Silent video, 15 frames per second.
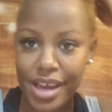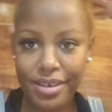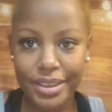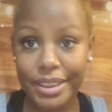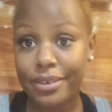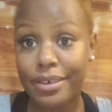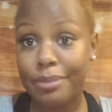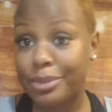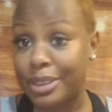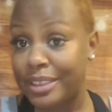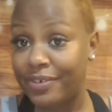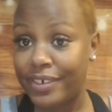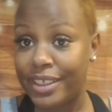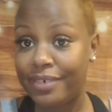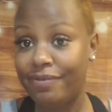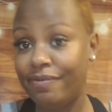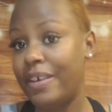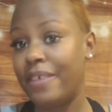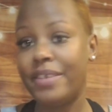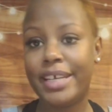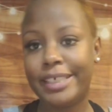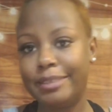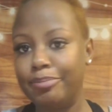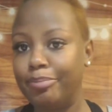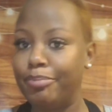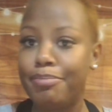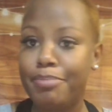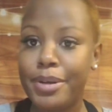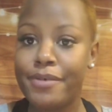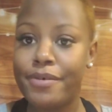Oh no, I'm just feeling very
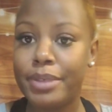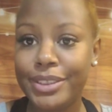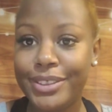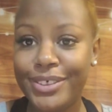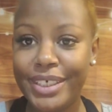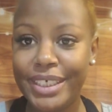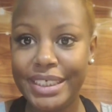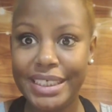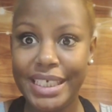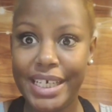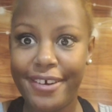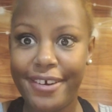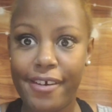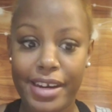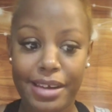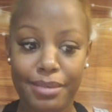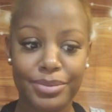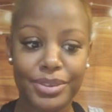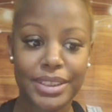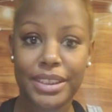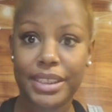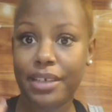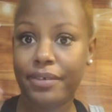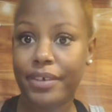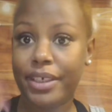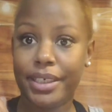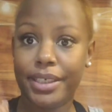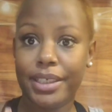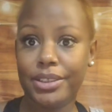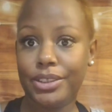experimental this year, and I'm just like,
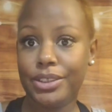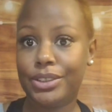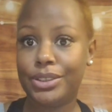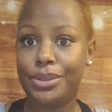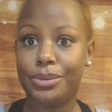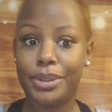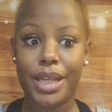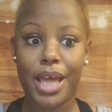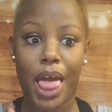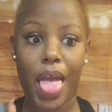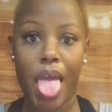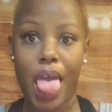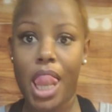fuck it, let's just do it.